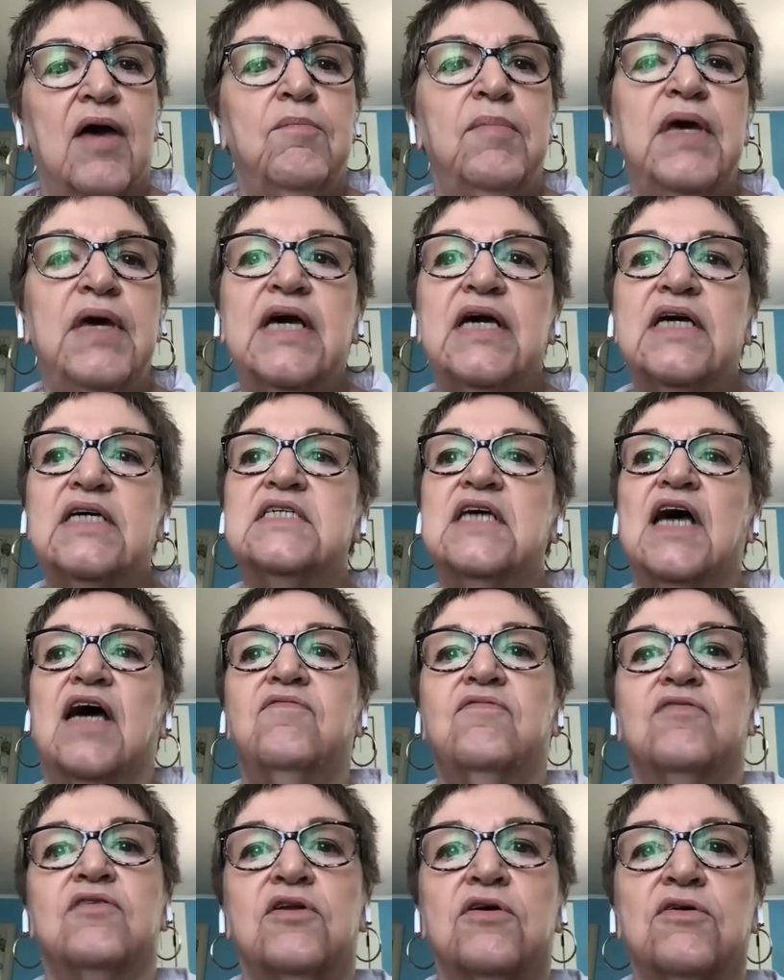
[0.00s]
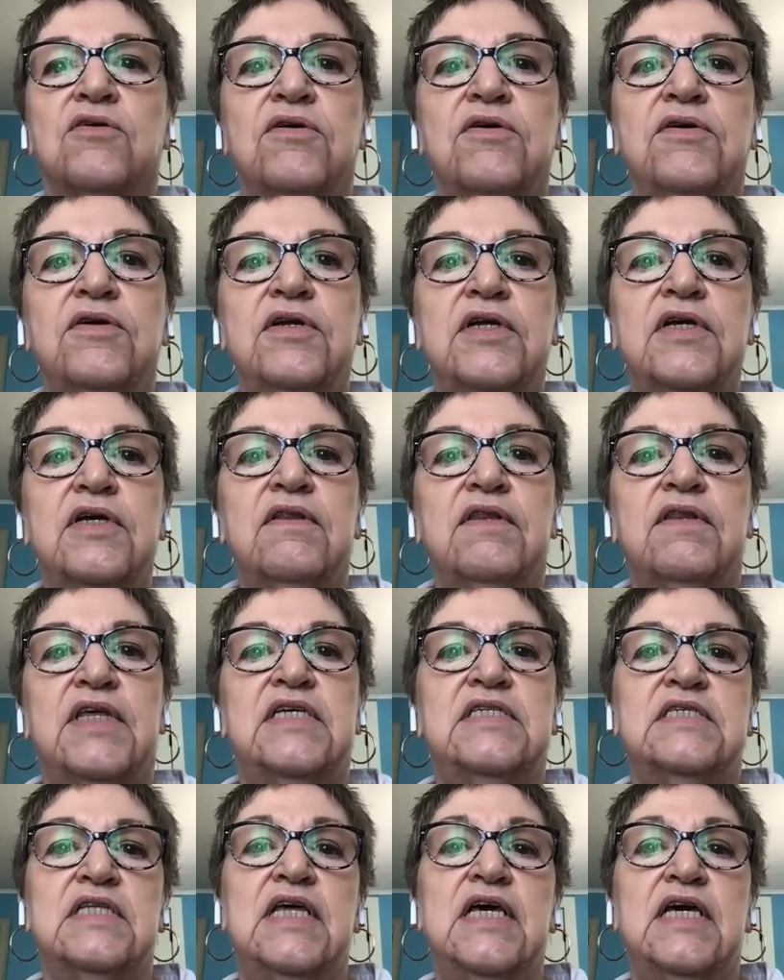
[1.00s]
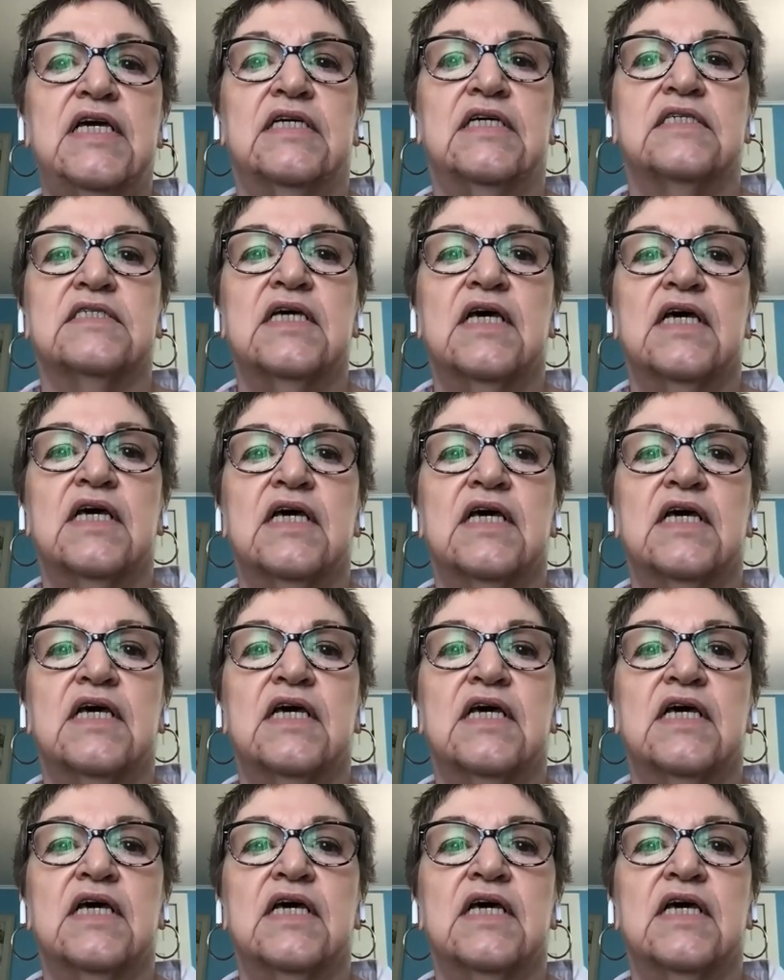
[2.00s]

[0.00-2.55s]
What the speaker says: because I've learned these things.